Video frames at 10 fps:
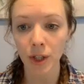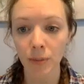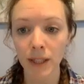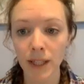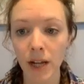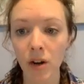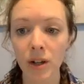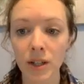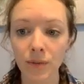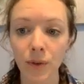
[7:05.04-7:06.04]
but take on
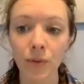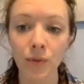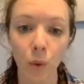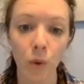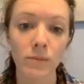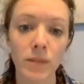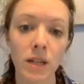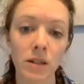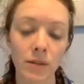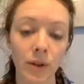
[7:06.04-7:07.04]
different forms
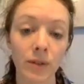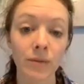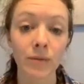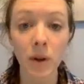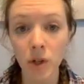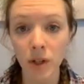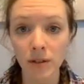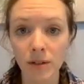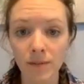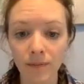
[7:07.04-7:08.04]
and different
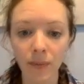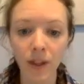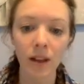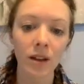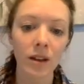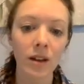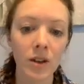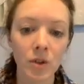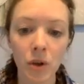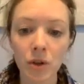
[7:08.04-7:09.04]
functions.
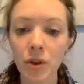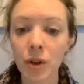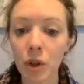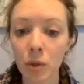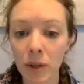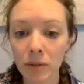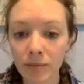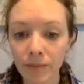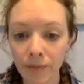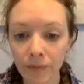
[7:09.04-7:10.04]
So here's our human,
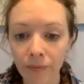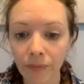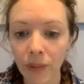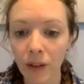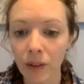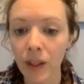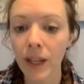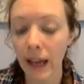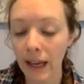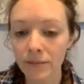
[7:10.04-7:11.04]
the
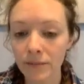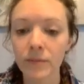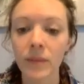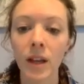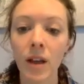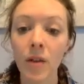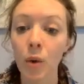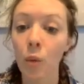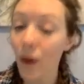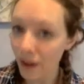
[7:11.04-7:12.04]
cat, the
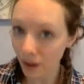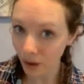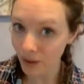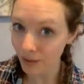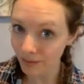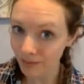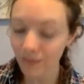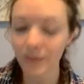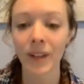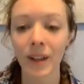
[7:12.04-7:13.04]
whale,
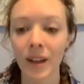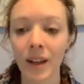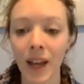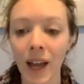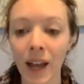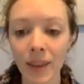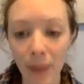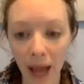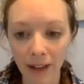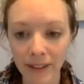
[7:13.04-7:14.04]
and the
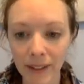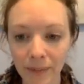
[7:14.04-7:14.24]
bat.